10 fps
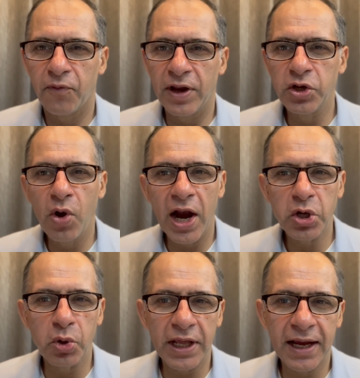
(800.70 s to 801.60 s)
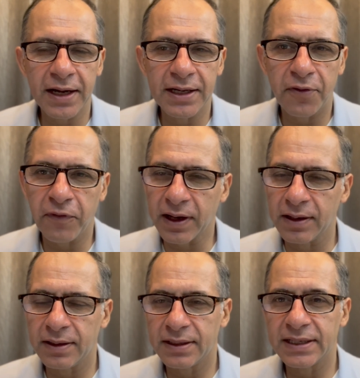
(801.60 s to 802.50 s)
when you had to take a
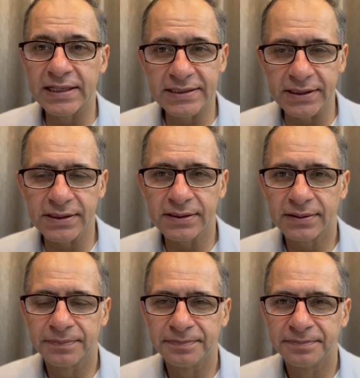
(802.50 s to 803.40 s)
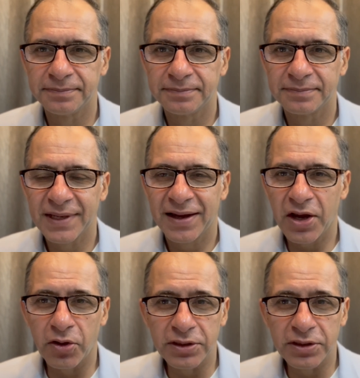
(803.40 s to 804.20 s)
difficult decision. Now